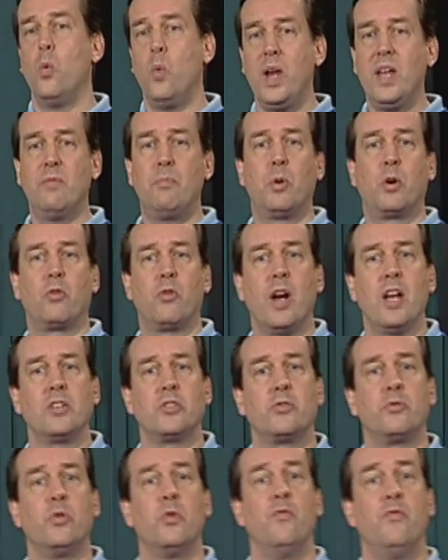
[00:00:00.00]
have progressed
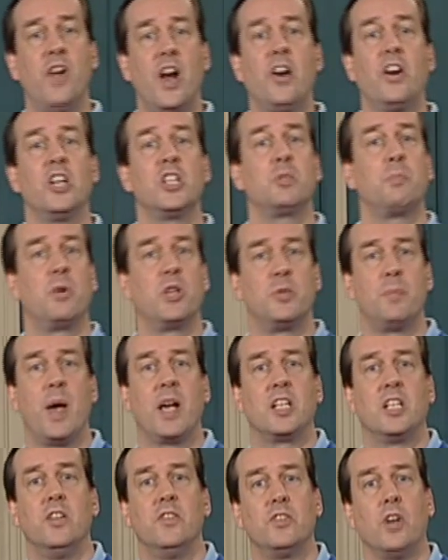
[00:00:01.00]
through various
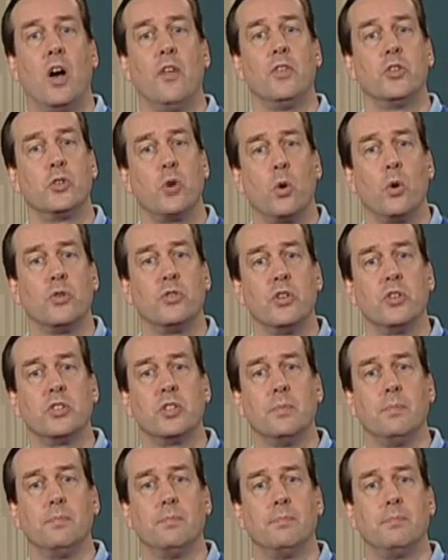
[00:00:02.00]
perspectives on the solar system.
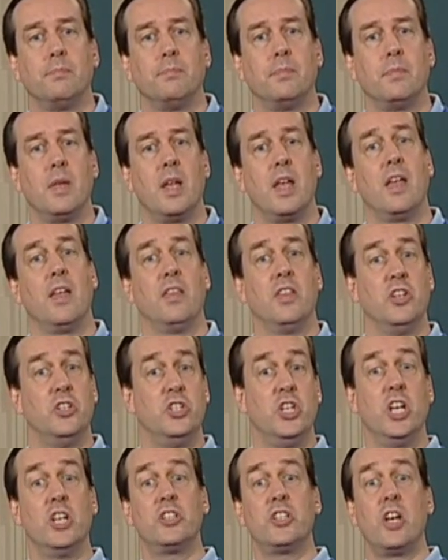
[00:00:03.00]
The
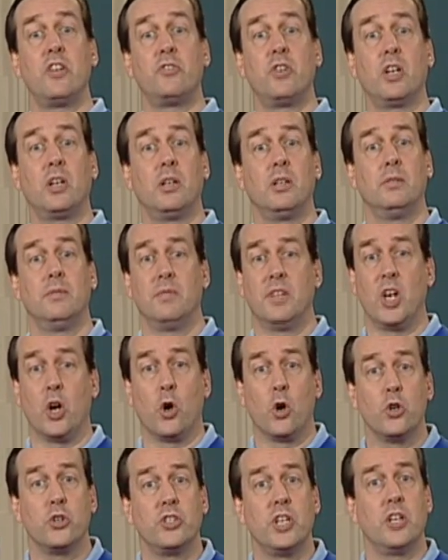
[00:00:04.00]
geocentric, the
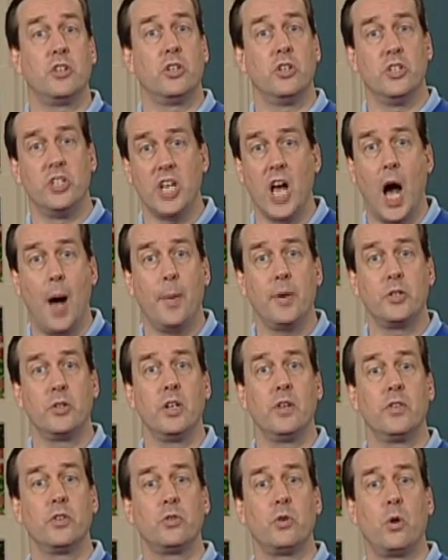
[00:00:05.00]
Earth-centered geometry of the
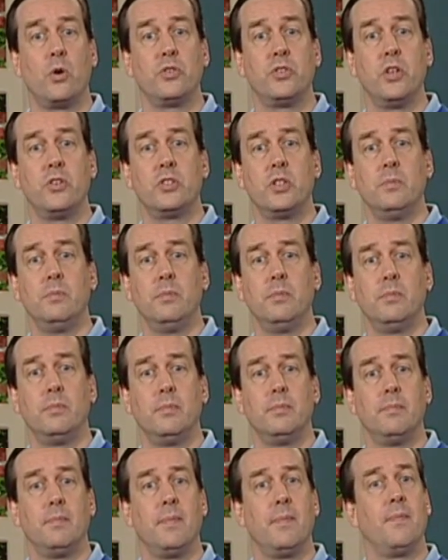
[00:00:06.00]
solar system,
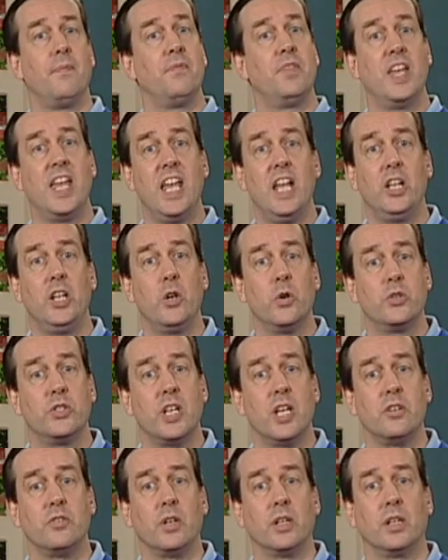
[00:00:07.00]
the
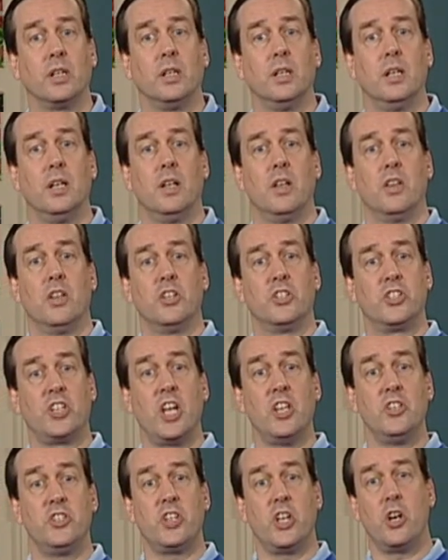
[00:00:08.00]
heliocentric, the
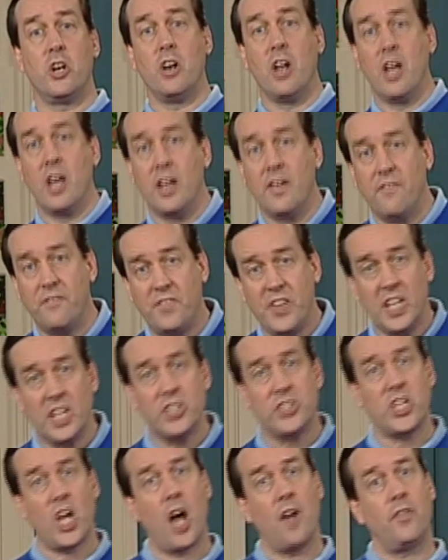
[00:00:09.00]
sun-centered
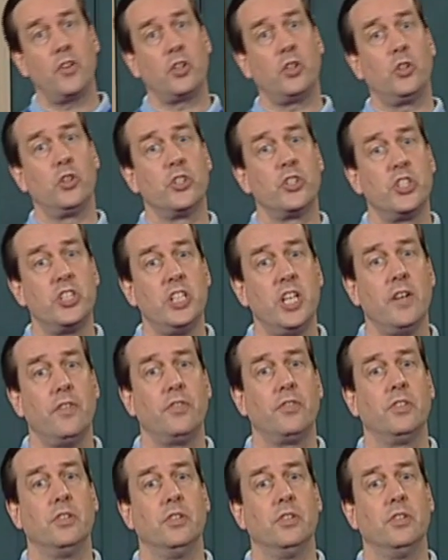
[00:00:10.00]
philosophical shift,